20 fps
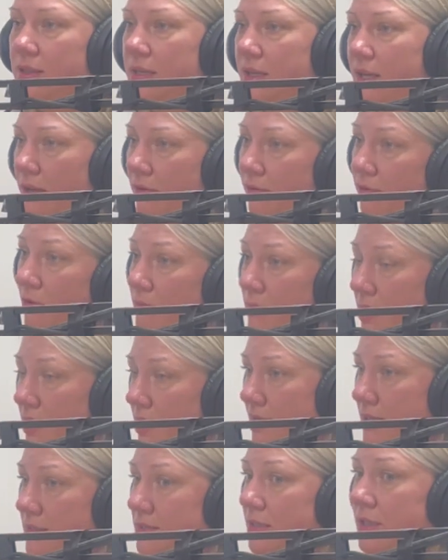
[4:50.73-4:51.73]
And for me
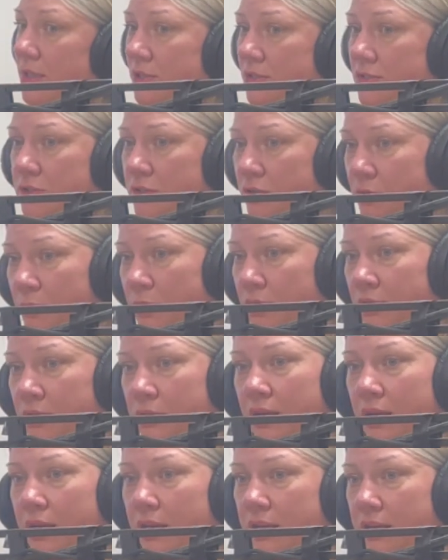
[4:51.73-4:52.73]
as a consumer,
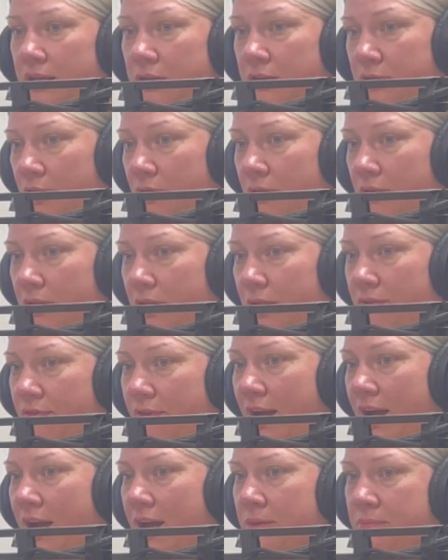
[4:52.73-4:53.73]
you know, if
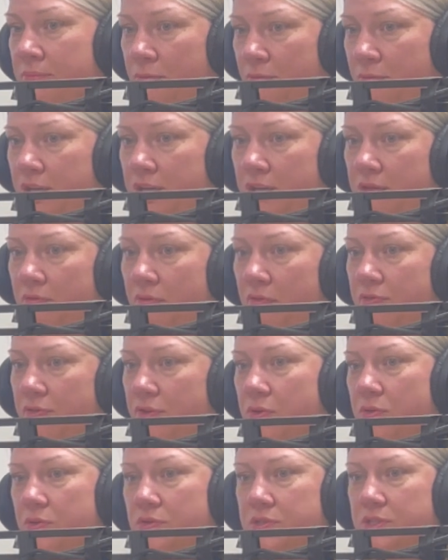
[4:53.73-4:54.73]
I'm reading
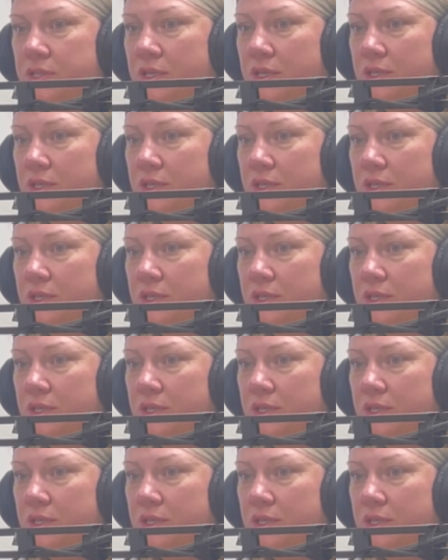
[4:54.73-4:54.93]
reviews